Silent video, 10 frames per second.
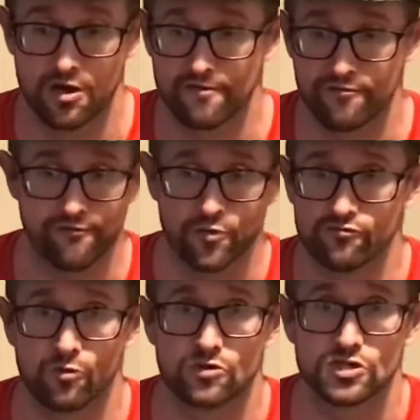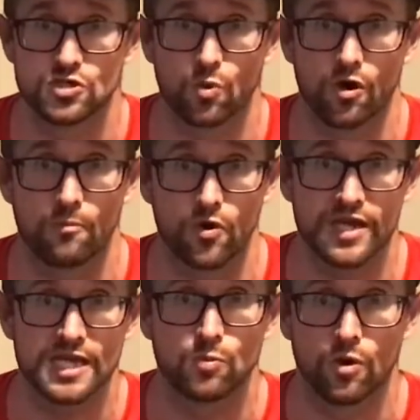food rewards as you want, but
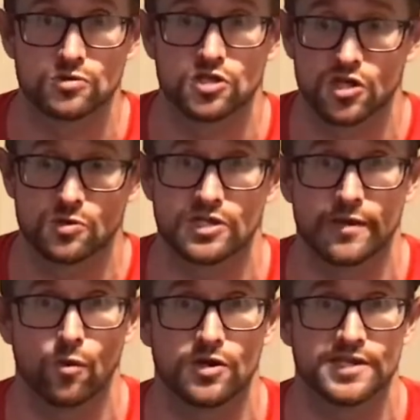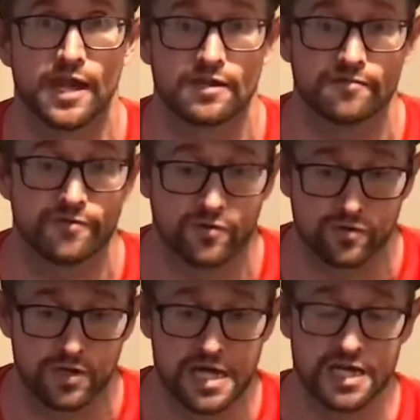he won't associate what he's getting it for.
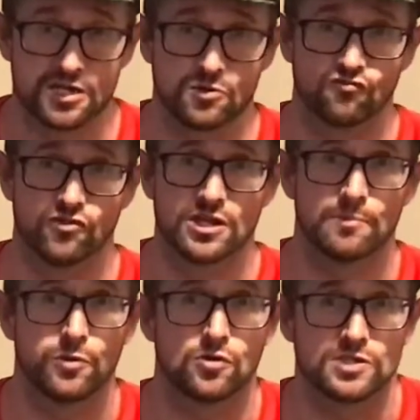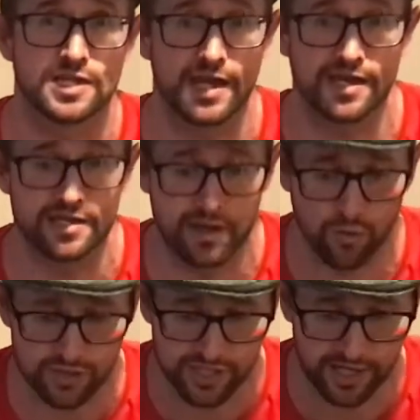So it's really important to get it in that
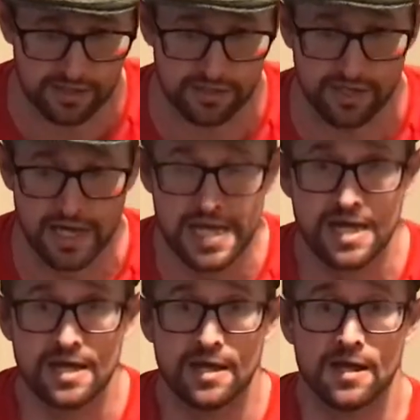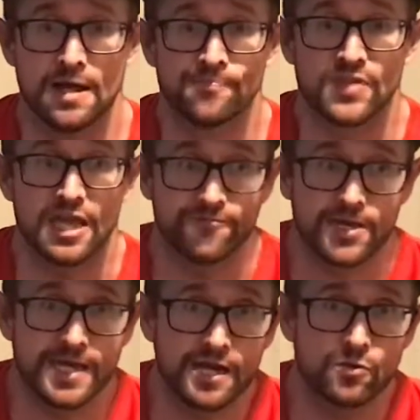1 second. If you can
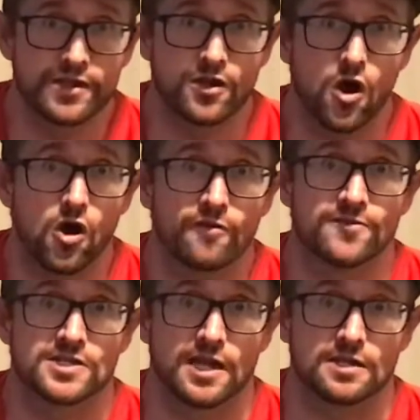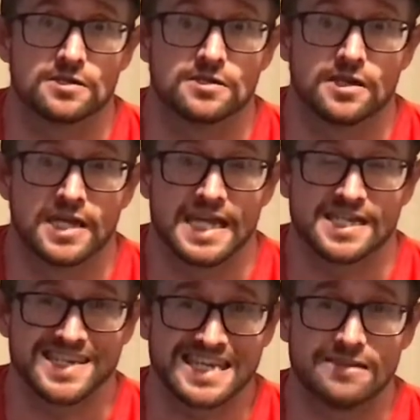get it within half a second, it's
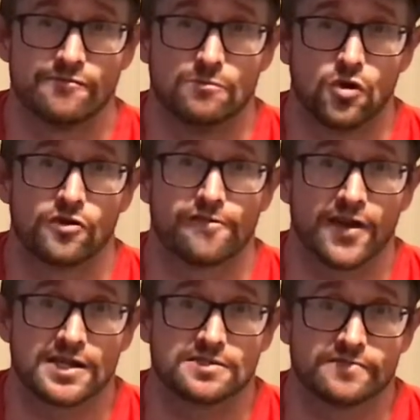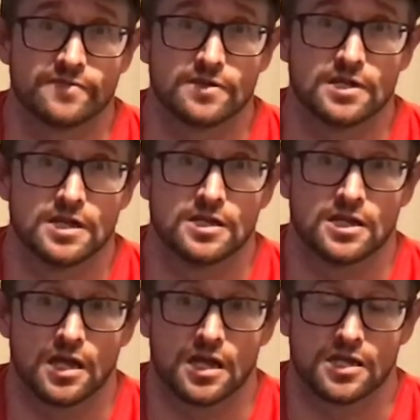even more effective.
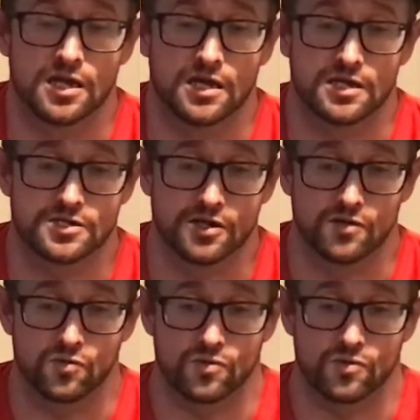So